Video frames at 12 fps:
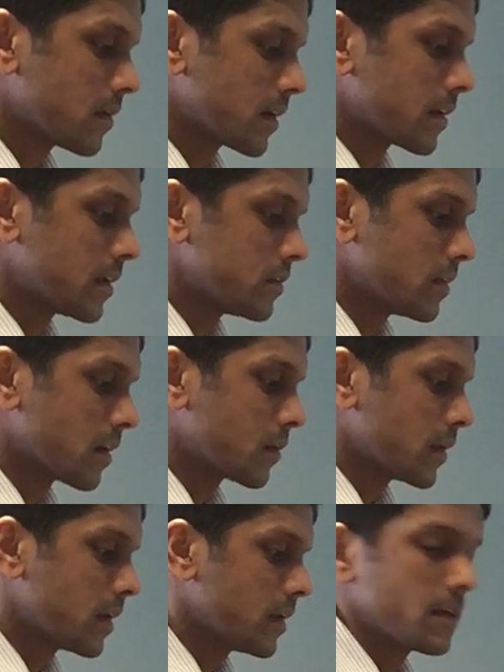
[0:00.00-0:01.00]
Can I do that
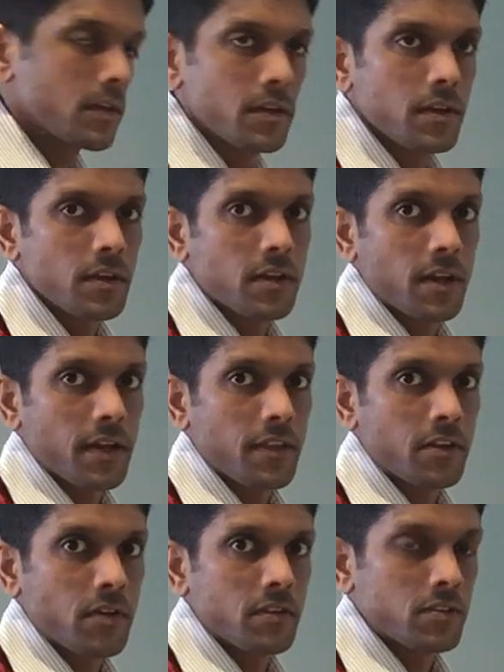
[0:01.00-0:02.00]
quickly? Can I get
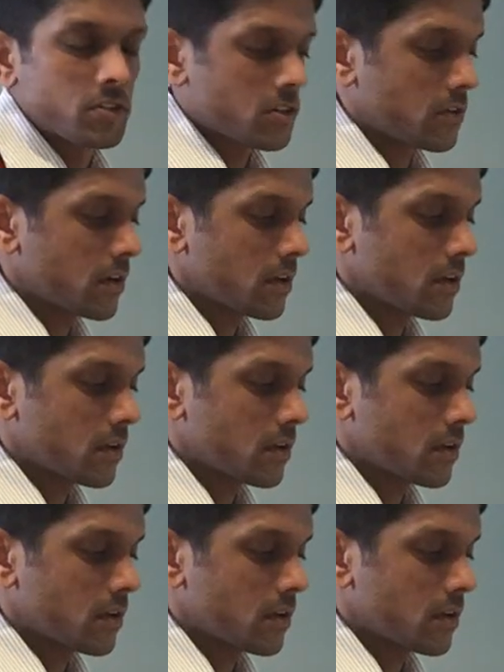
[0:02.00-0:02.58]
that transition right?